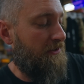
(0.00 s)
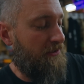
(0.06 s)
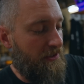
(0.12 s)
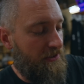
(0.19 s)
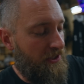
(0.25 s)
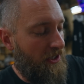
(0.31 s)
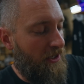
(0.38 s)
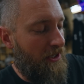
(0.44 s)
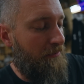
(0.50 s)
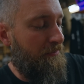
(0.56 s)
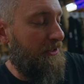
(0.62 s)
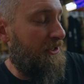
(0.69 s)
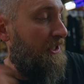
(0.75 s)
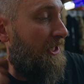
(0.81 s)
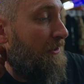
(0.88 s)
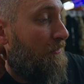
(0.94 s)
There's a ton of
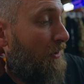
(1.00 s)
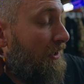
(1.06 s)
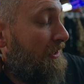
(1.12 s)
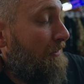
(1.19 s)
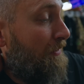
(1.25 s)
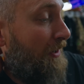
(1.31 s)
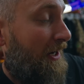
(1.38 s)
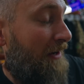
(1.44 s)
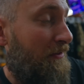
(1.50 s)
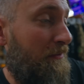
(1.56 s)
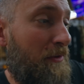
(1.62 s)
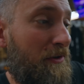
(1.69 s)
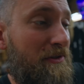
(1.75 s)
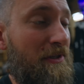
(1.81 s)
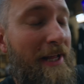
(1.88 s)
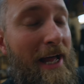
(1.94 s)
machine work. They probably have the
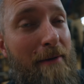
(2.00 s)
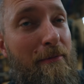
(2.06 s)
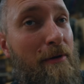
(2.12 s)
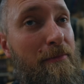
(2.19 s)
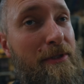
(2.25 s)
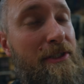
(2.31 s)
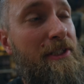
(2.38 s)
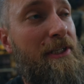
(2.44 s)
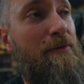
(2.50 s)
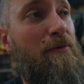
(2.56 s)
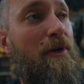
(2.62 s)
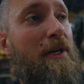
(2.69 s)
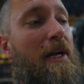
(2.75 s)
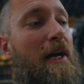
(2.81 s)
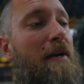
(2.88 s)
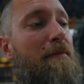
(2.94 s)
most elaborate machine
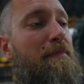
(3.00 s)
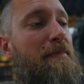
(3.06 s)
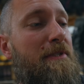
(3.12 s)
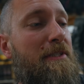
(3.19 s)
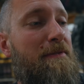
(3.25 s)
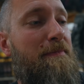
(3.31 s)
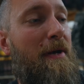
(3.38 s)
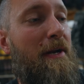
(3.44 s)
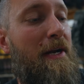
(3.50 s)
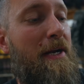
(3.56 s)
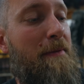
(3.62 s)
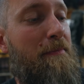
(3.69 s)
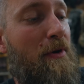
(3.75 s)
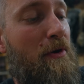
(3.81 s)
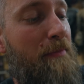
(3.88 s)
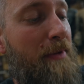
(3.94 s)
work out of just about any
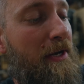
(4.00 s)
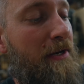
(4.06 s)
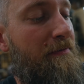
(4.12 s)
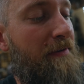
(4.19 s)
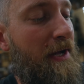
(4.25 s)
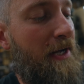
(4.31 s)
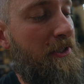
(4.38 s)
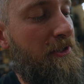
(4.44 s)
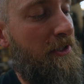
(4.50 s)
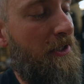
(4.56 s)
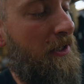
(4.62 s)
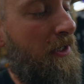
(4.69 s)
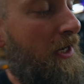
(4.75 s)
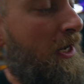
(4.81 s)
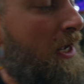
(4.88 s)
bow manufacturer.